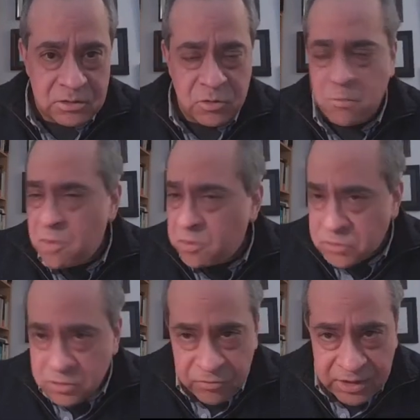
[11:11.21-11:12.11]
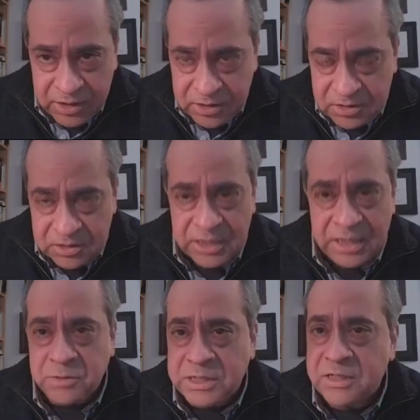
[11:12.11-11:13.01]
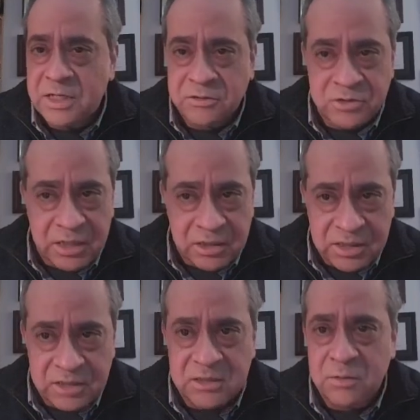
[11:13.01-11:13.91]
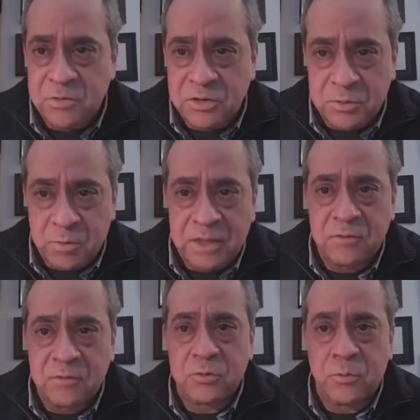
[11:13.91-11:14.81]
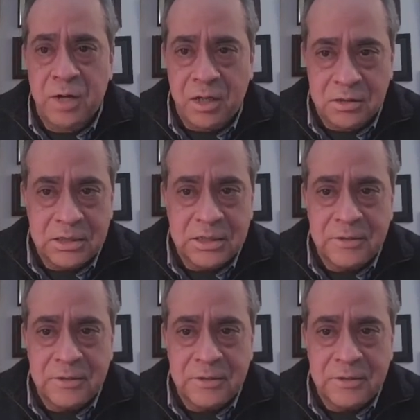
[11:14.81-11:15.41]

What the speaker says: So most of the kids can read and understand a text in the municipality of Sobral.